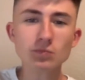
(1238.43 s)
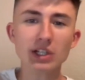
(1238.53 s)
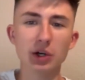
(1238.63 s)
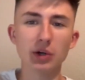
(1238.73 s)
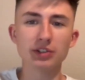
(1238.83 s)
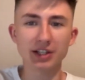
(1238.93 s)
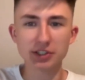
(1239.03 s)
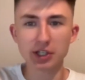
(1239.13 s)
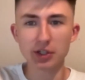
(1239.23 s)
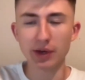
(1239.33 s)
So it sounds
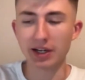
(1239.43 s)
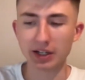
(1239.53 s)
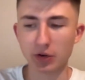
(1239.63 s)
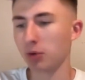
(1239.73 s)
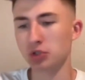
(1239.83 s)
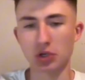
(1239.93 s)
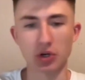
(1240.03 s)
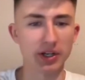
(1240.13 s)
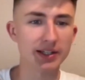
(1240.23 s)
like you've had an incredible journey